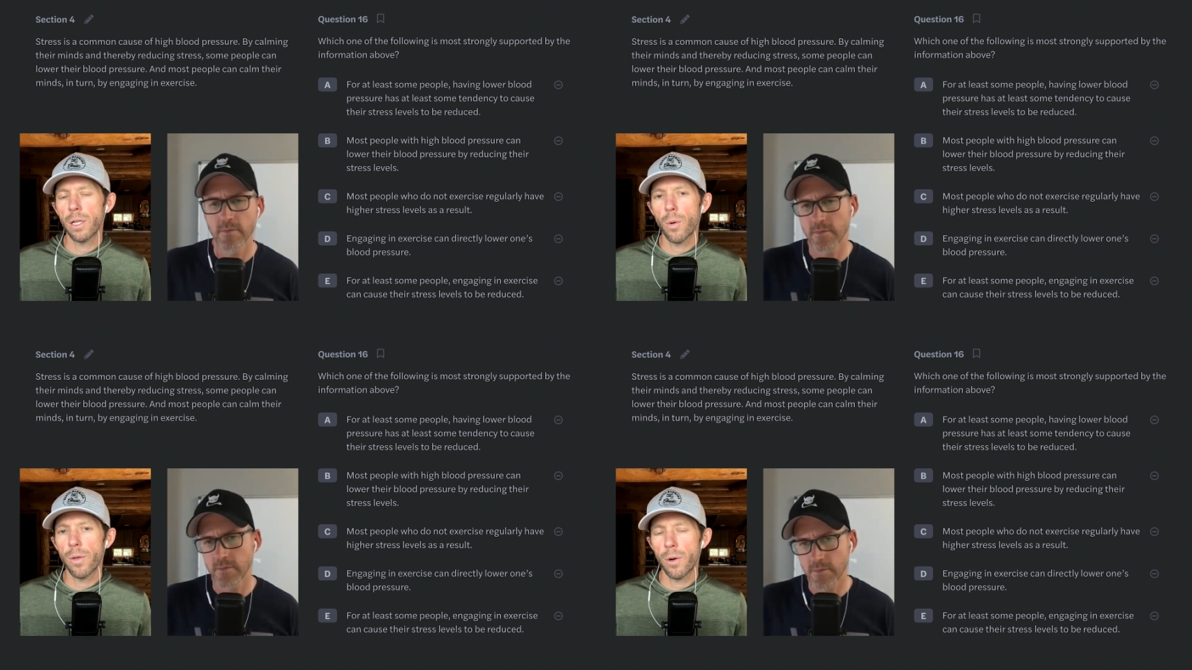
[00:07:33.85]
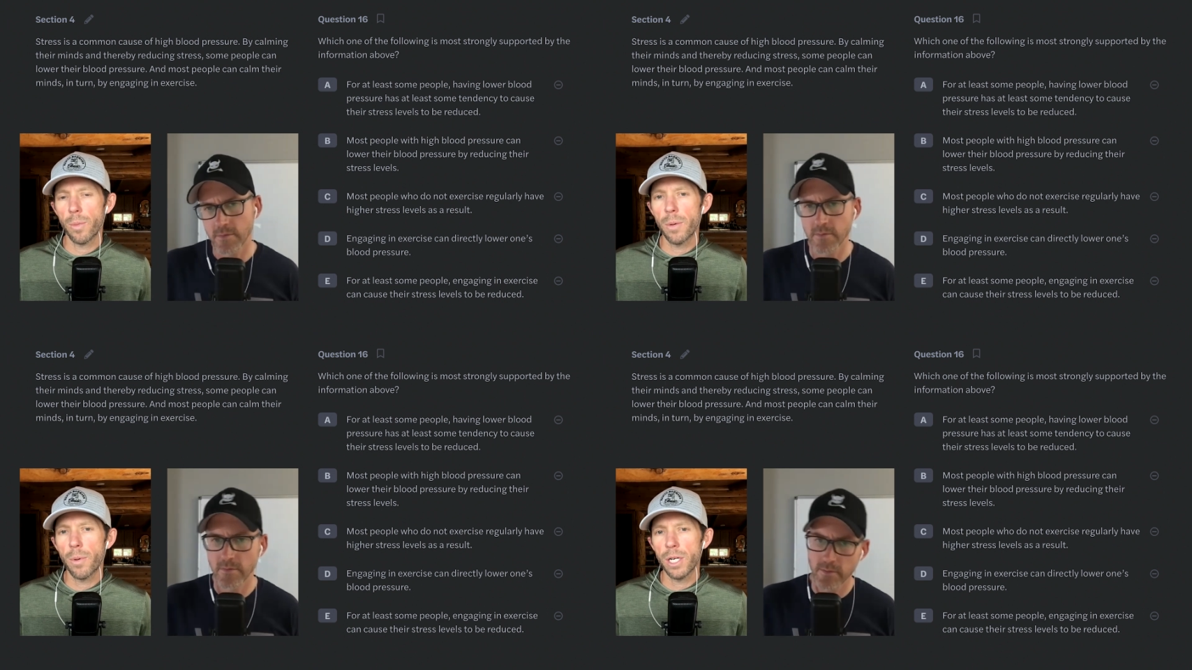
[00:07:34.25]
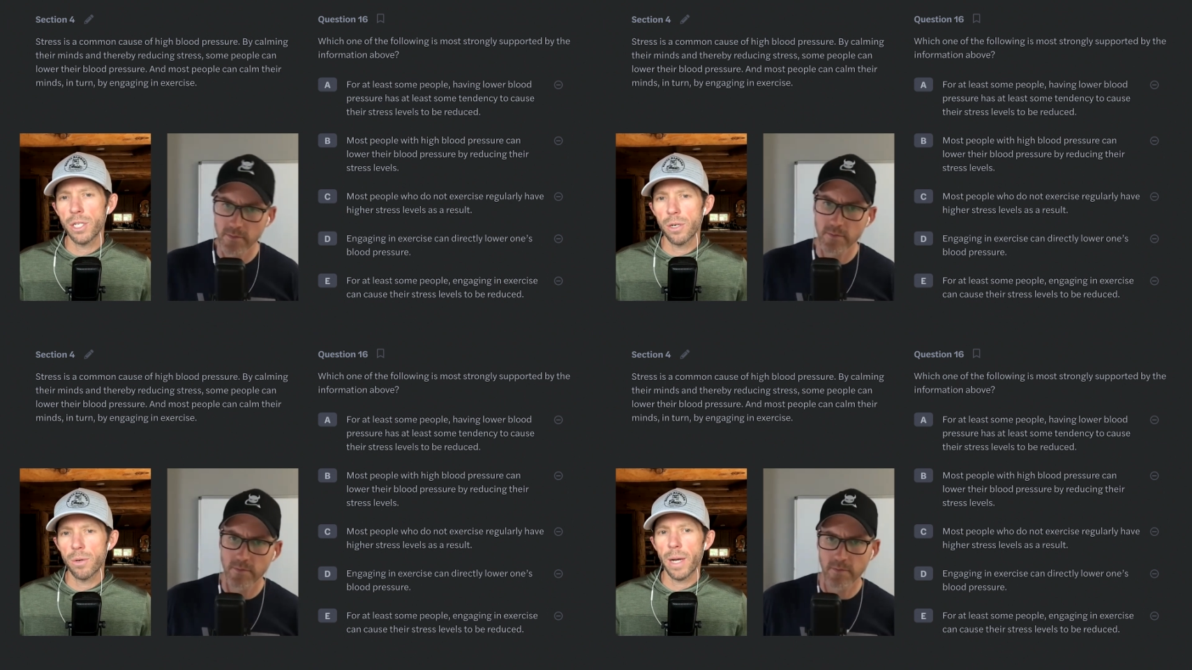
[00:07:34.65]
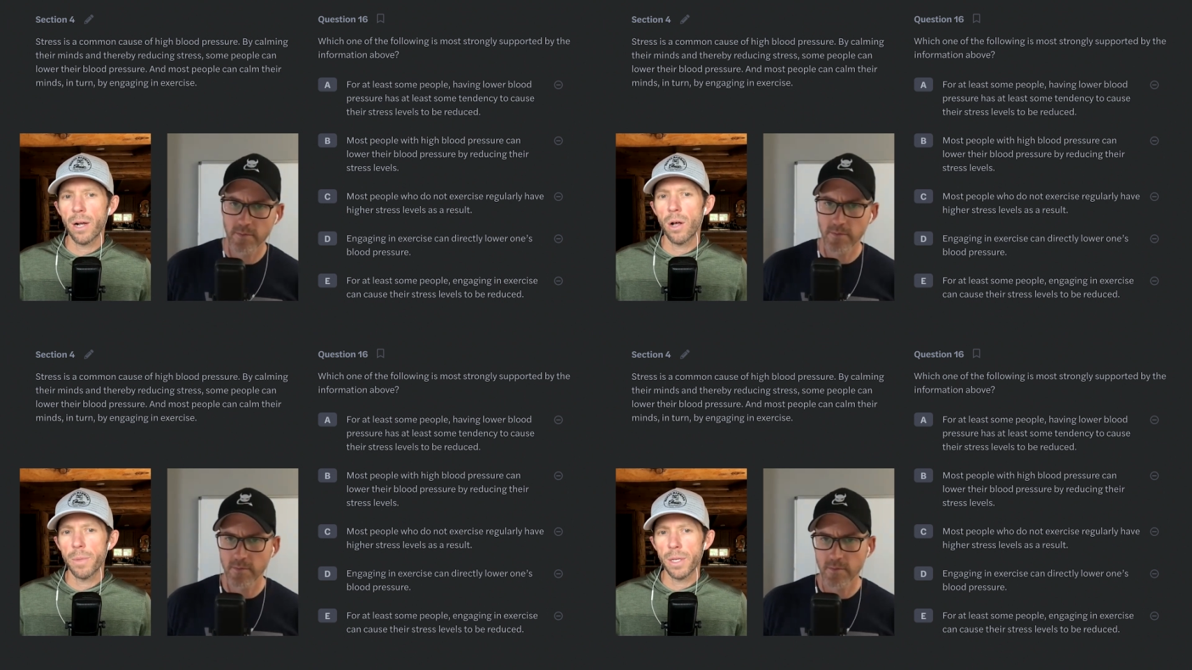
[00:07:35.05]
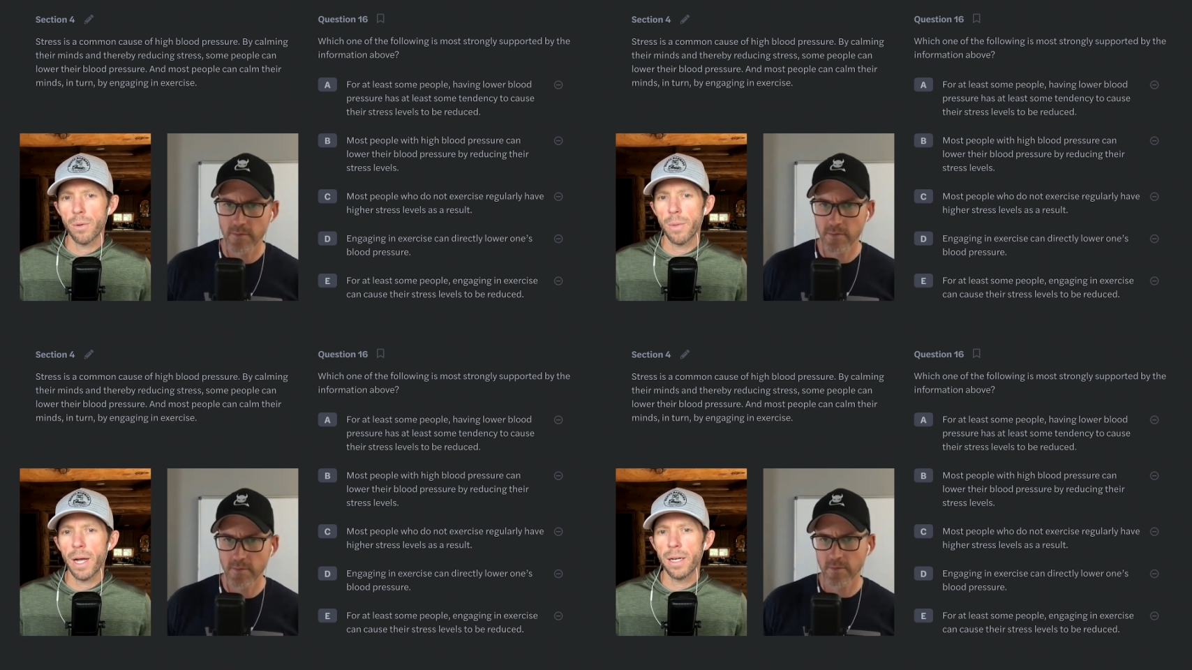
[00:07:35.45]
Speaker 1: lower their blood pressure by calming
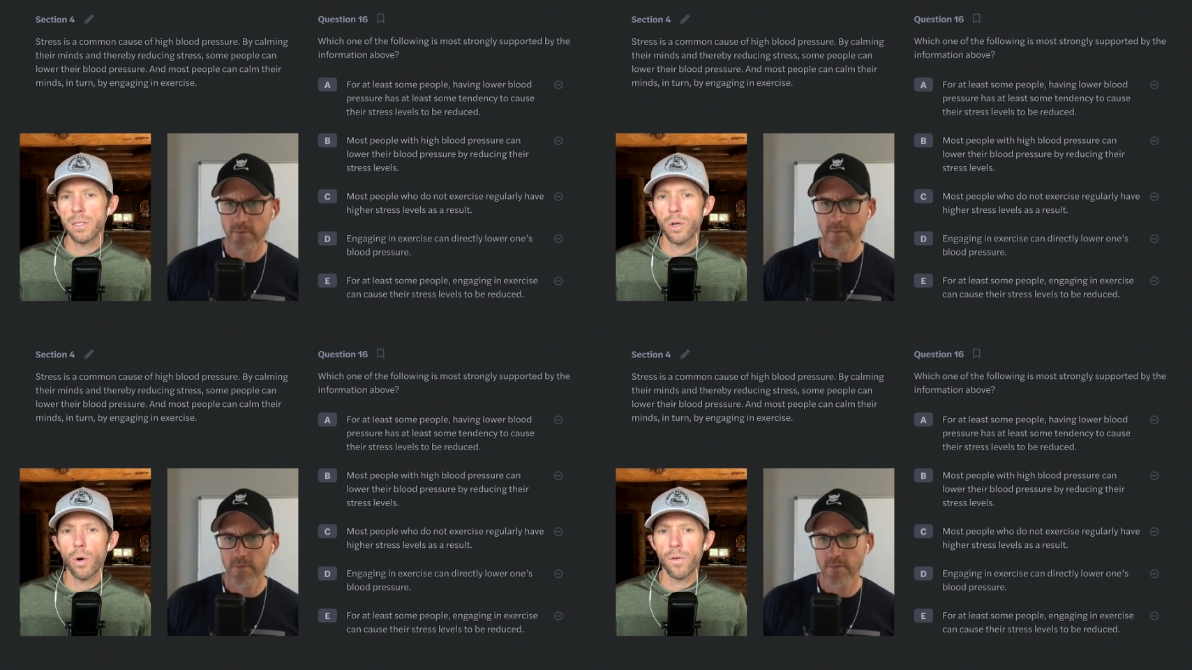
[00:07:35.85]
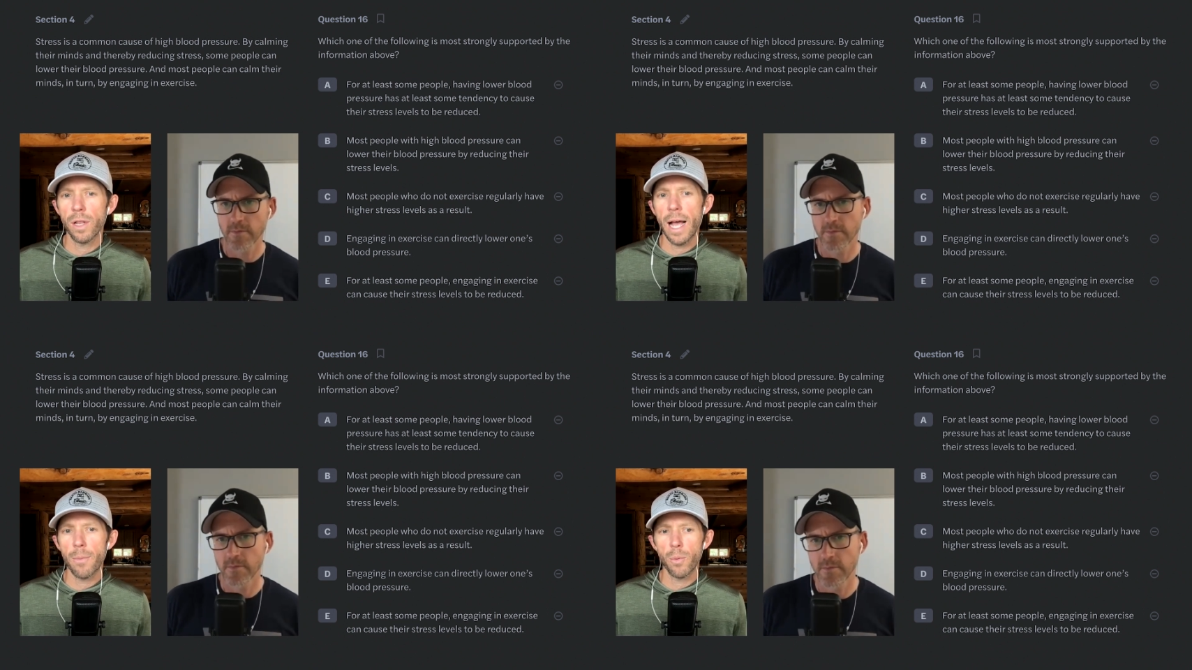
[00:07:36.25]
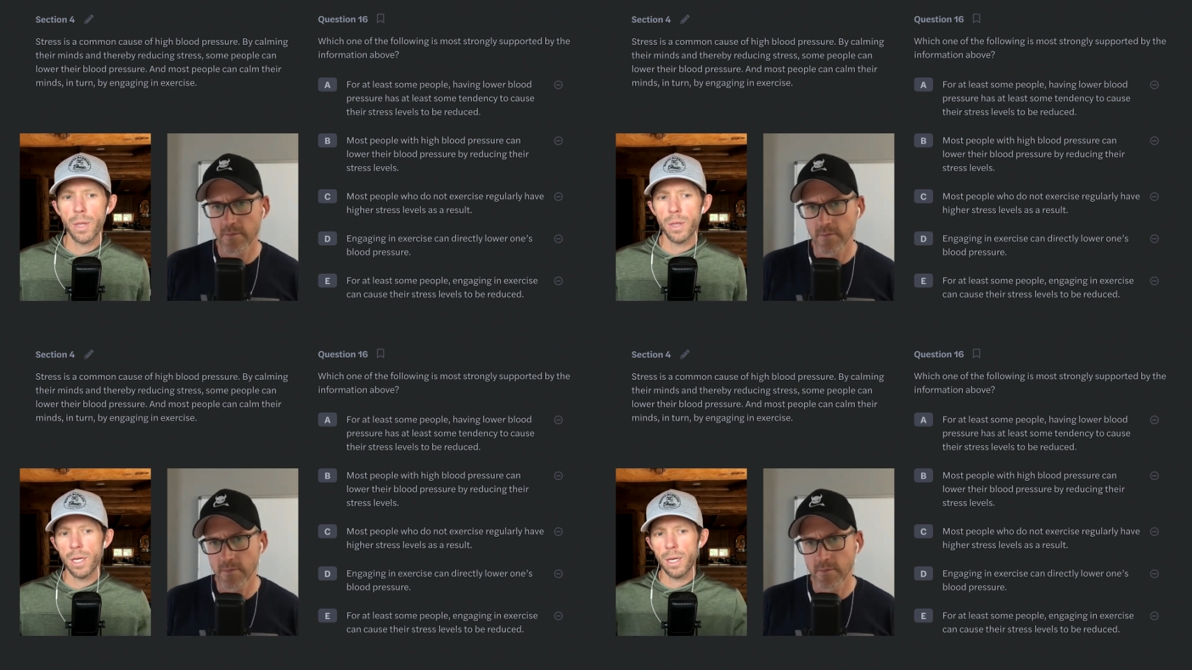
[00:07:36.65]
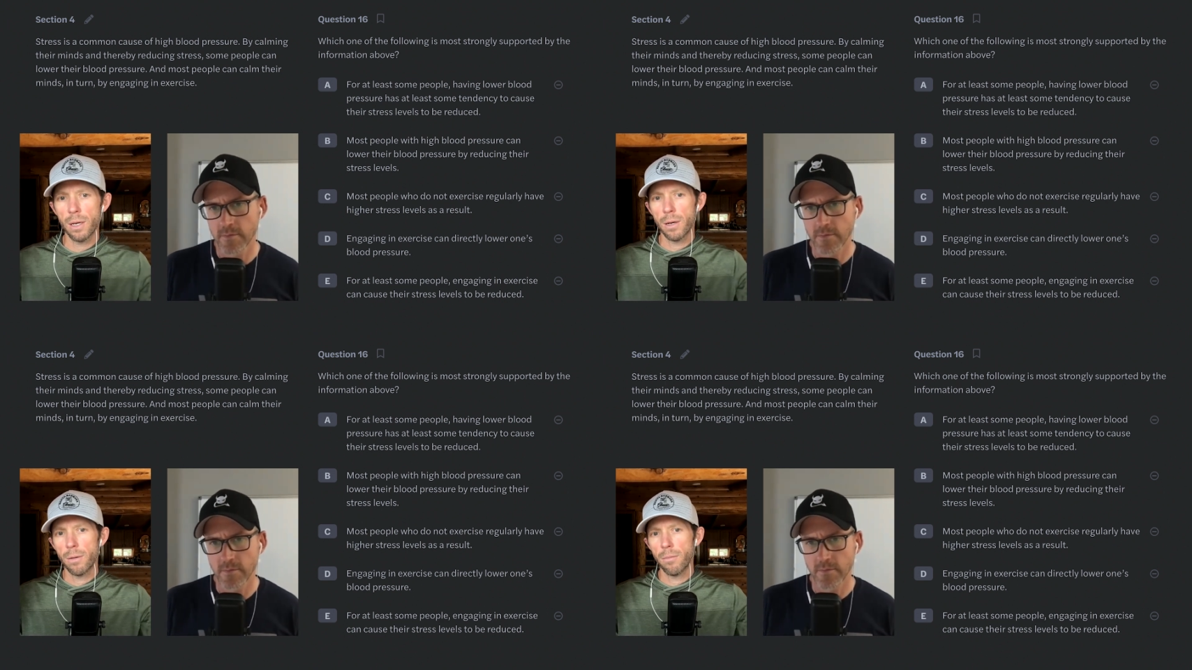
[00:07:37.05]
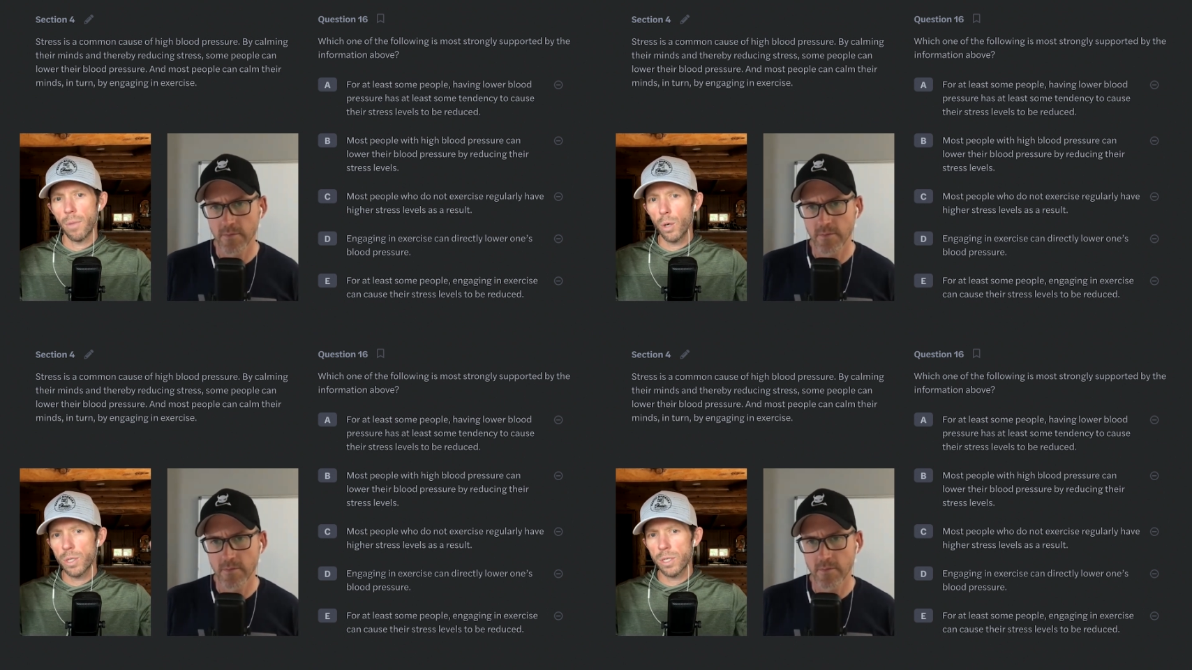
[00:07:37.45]
their minds overlap with the
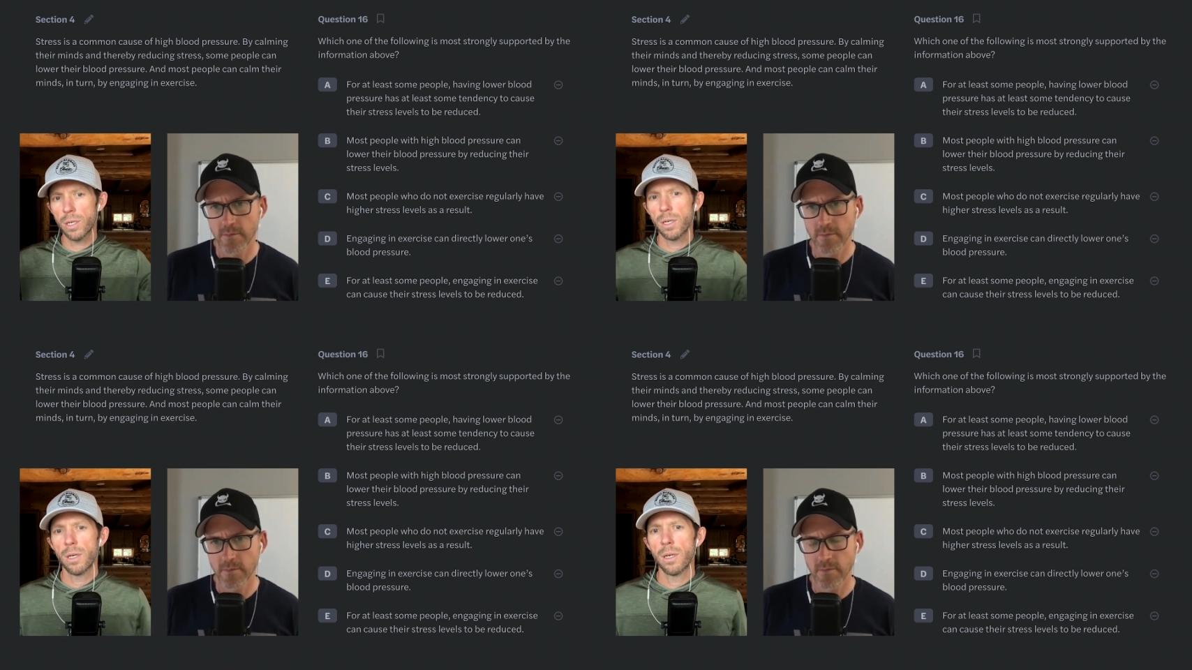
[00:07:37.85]
most